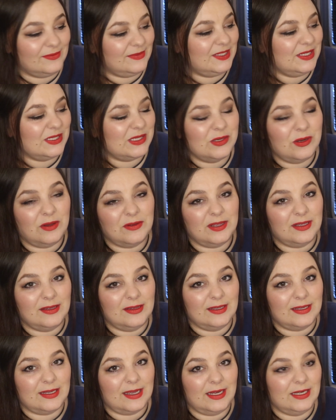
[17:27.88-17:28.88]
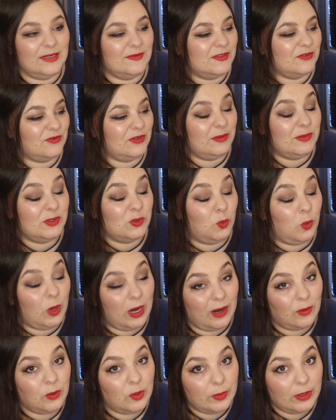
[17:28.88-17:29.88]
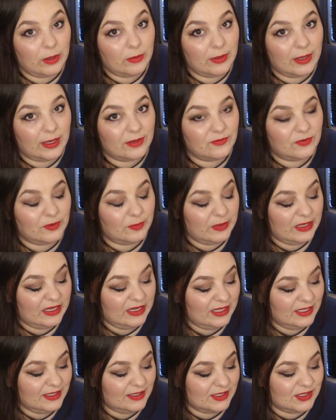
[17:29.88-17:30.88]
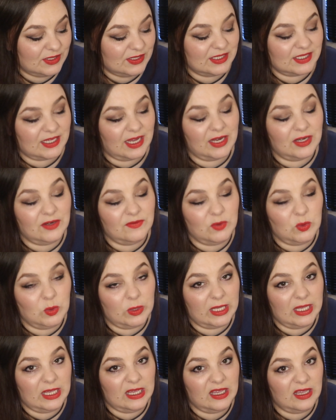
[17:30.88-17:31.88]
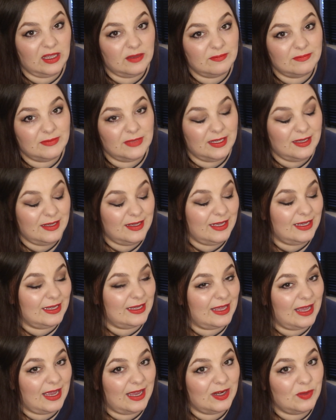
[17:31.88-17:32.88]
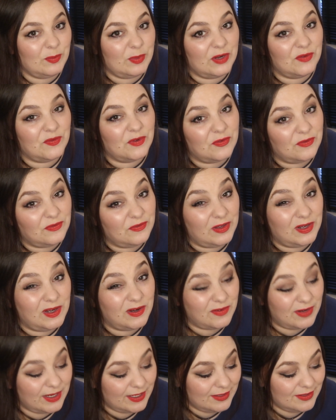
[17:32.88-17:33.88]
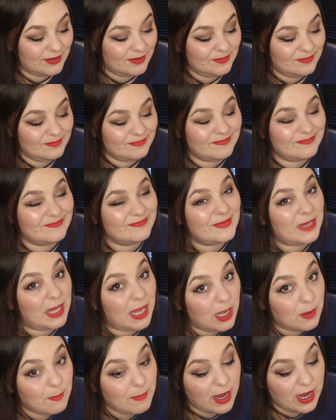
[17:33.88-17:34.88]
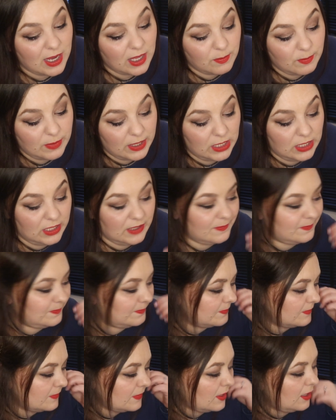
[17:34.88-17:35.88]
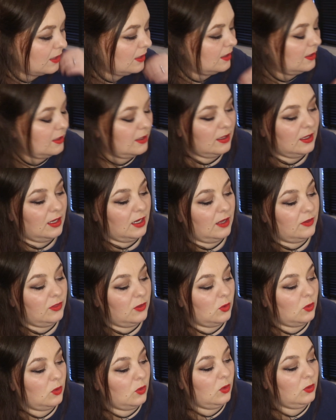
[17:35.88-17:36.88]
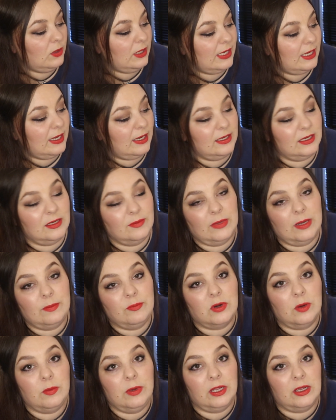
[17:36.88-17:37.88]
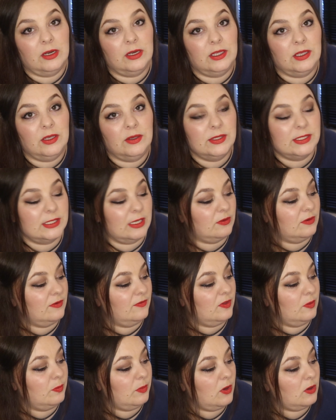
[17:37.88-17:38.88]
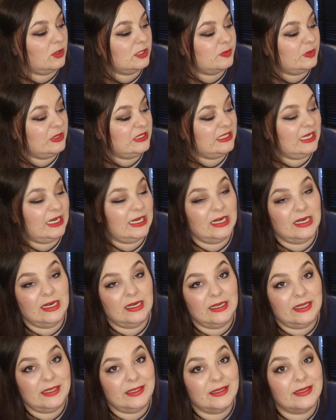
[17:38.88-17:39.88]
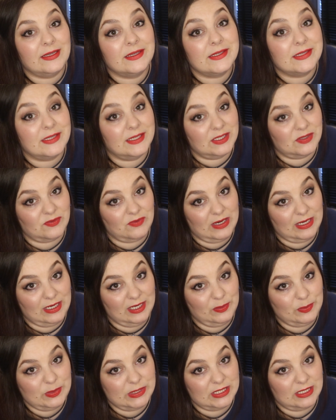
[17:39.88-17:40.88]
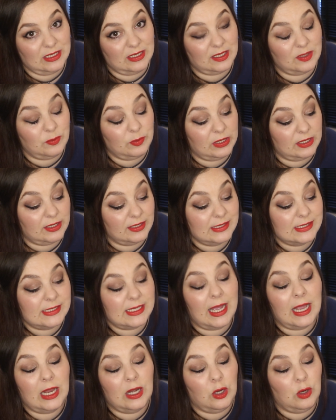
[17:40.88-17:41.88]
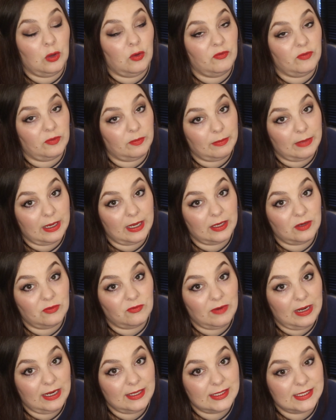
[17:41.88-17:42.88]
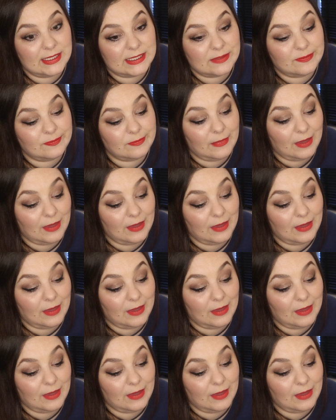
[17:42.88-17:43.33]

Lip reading: there's nothing that kind of screams wow about that for me. It's just kind of okay. Again, a bit of a filler item, in my opinion. And the only item I'm probably going to use out of the box particularly is this red lipstick, because I love my reds.